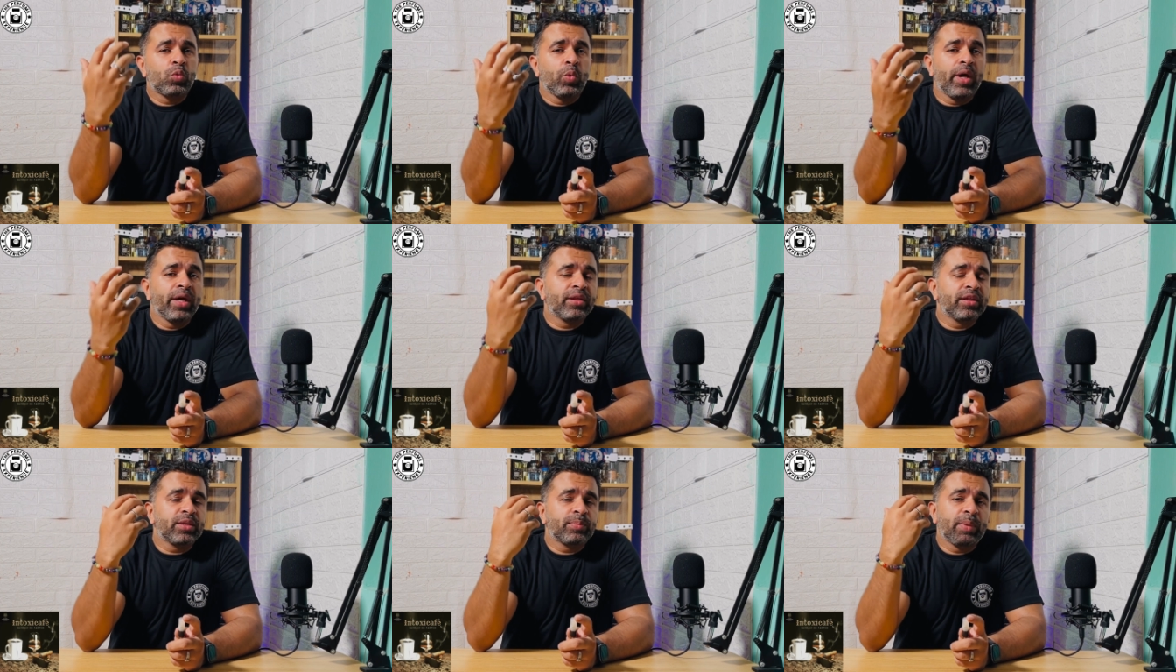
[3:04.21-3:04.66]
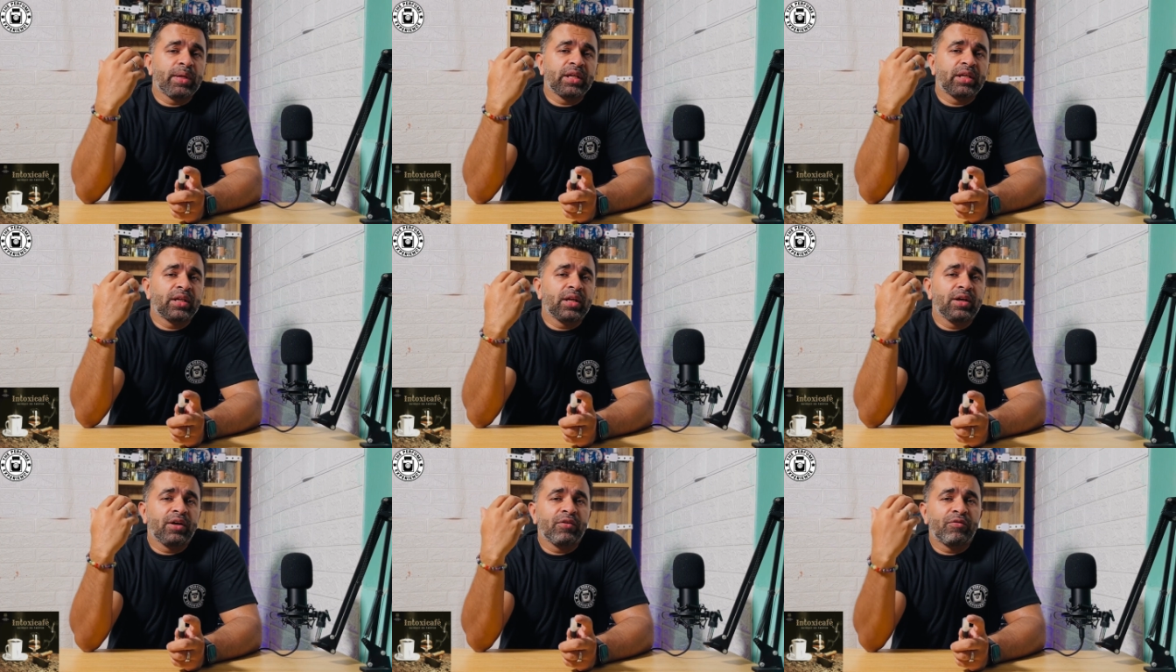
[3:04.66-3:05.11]
where this
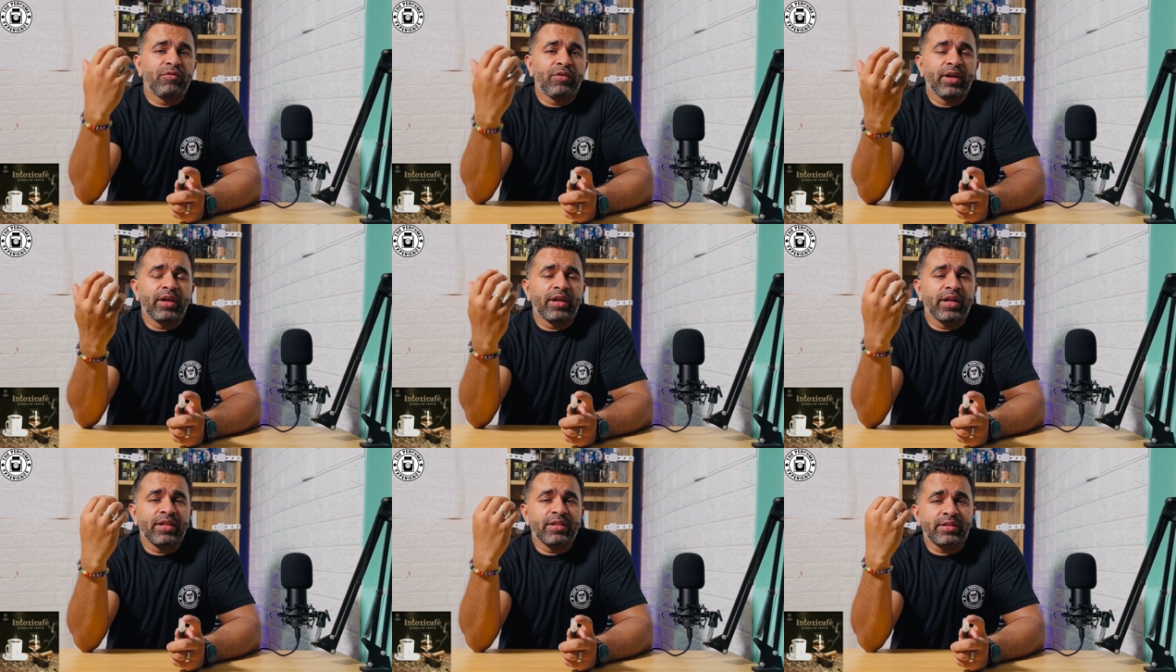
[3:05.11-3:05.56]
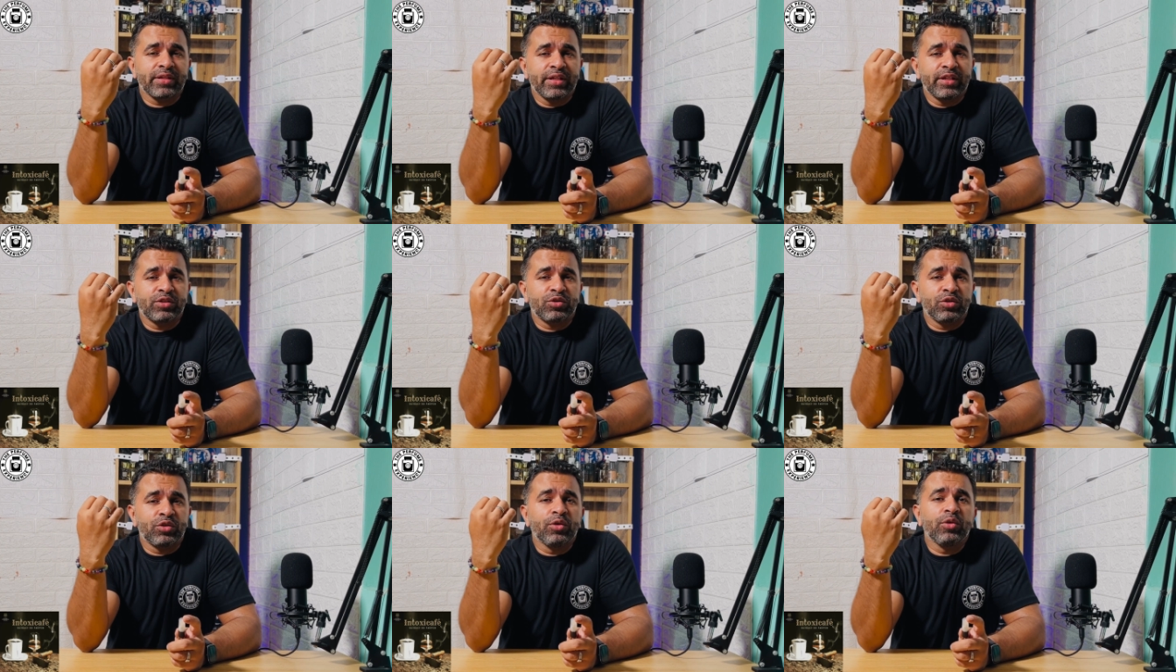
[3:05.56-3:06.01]
particular fragrance
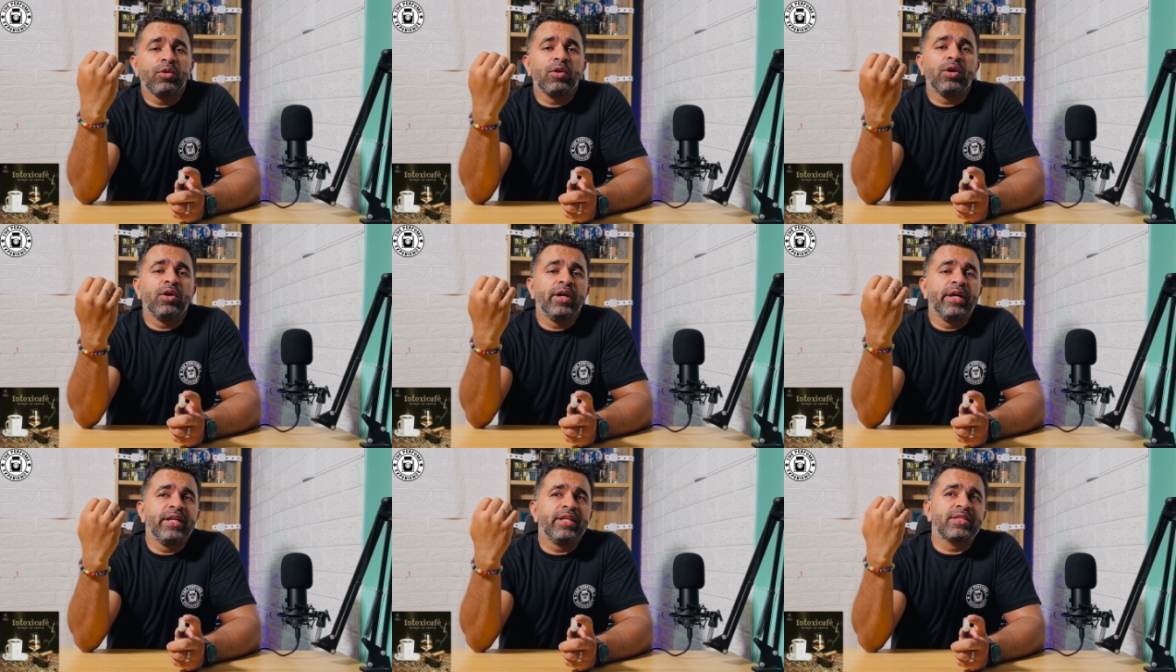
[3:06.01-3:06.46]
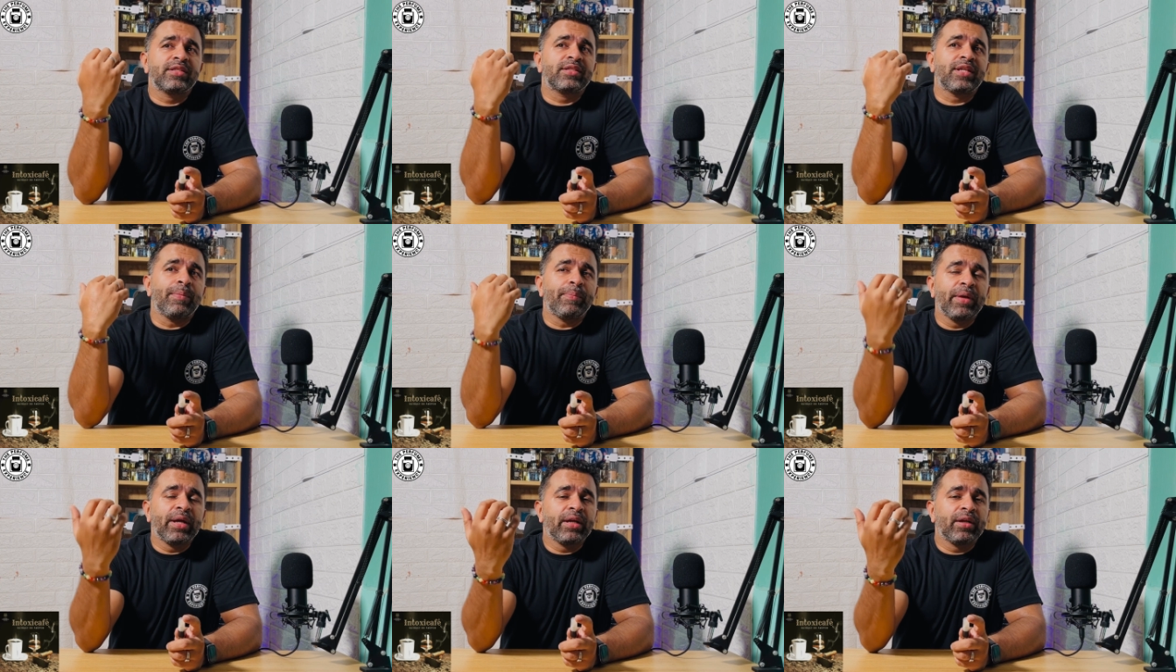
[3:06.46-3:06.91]
is, is
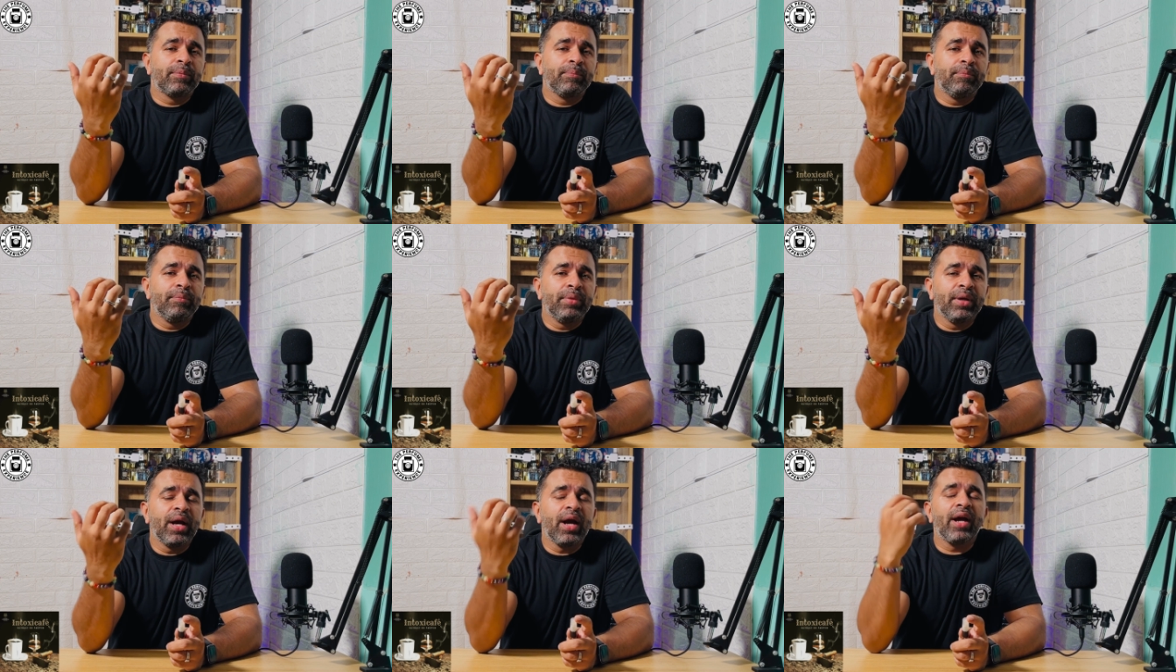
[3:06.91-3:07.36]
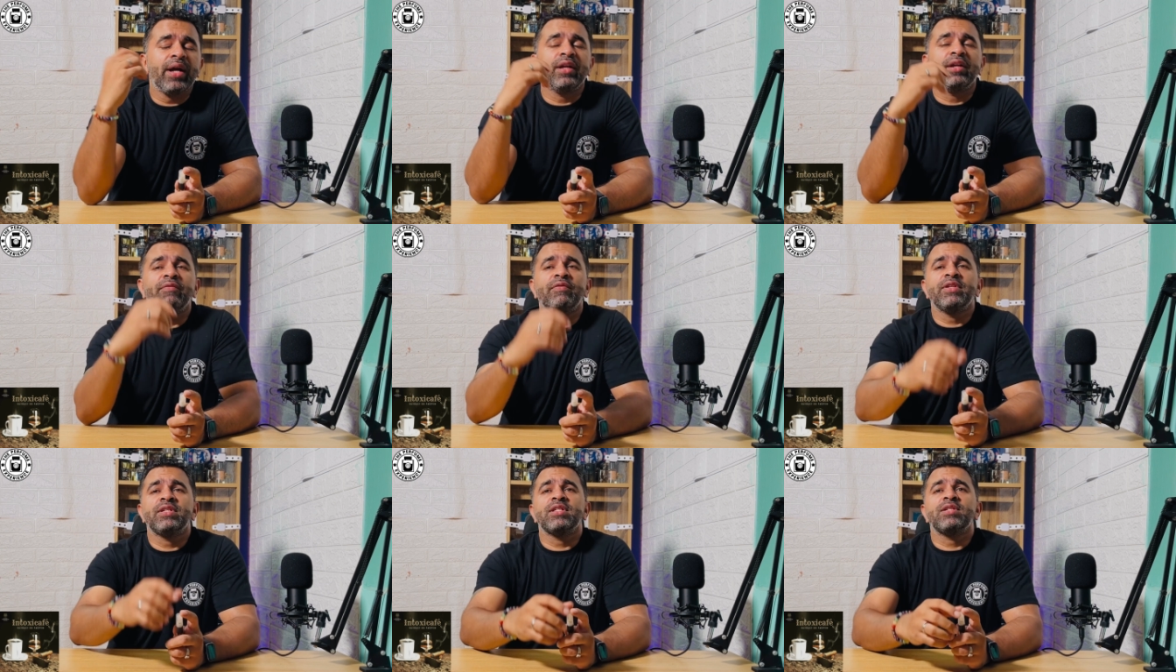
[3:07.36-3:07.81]
stepping
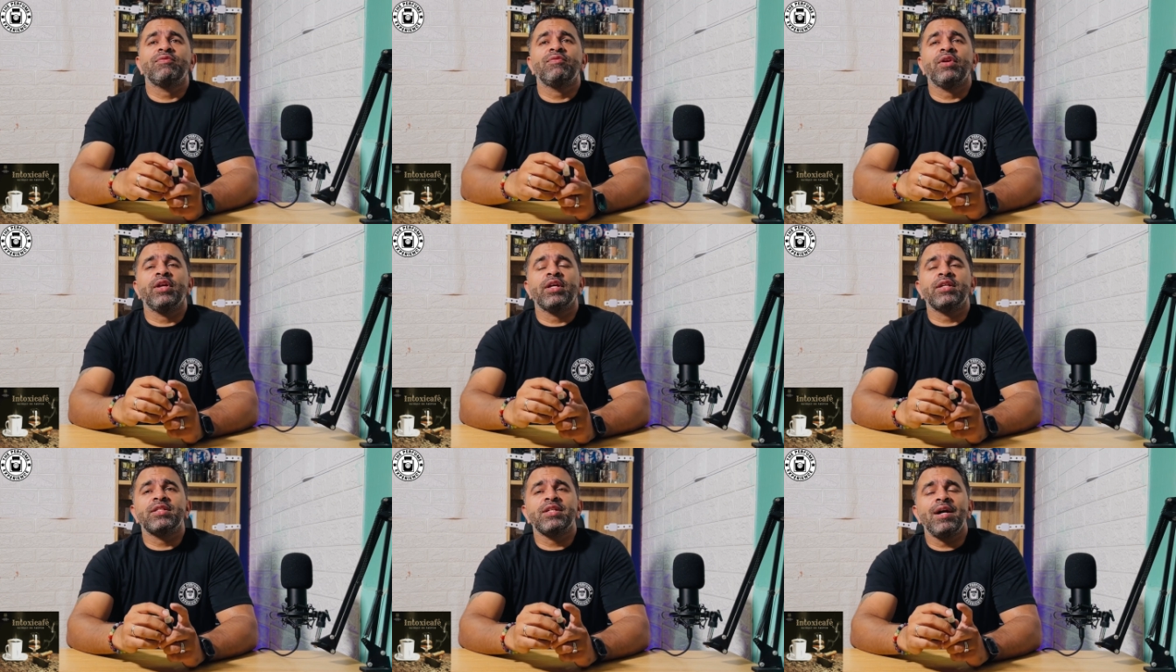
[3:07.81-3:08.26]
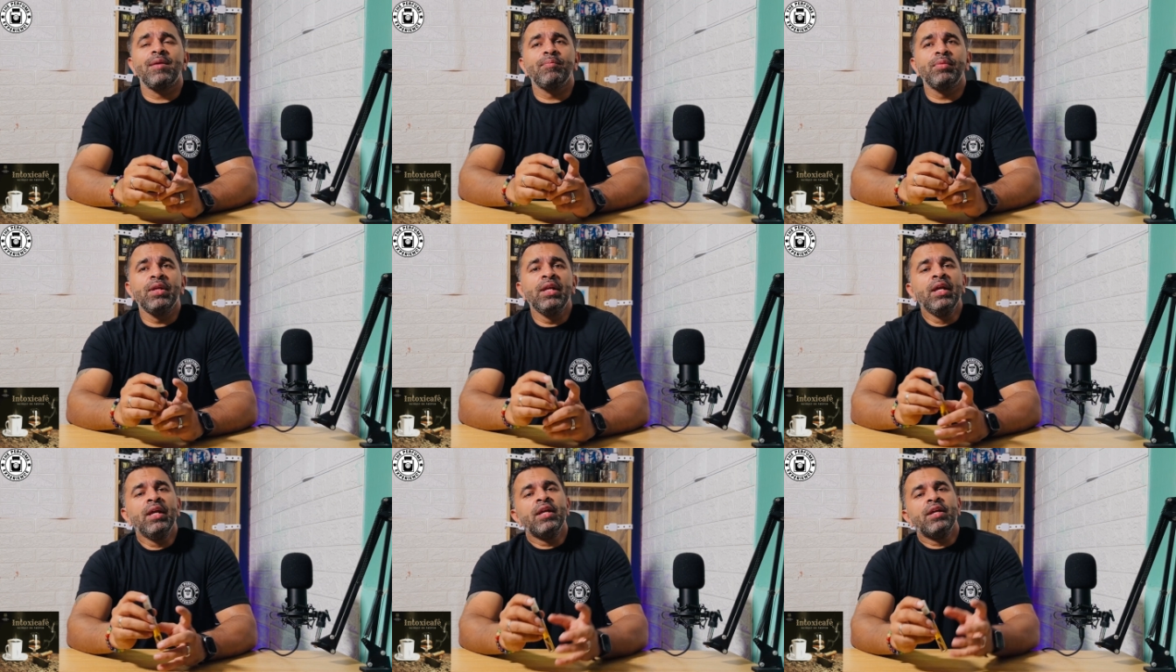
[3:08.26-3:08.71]
behind, which is, for
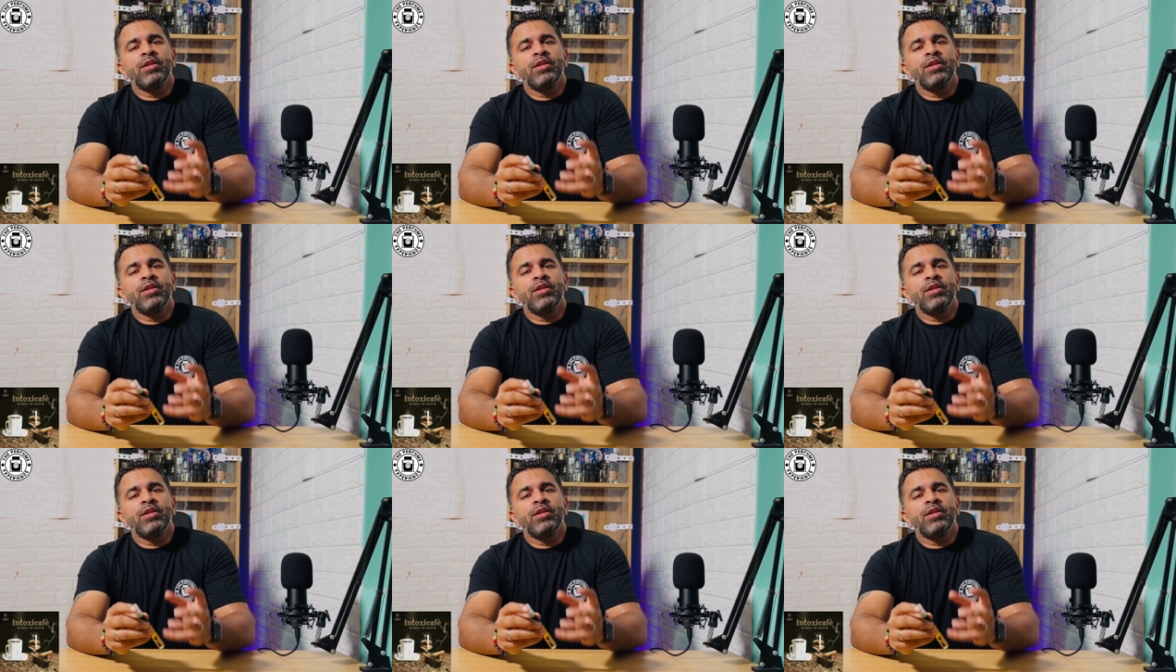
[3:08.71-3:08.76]
example,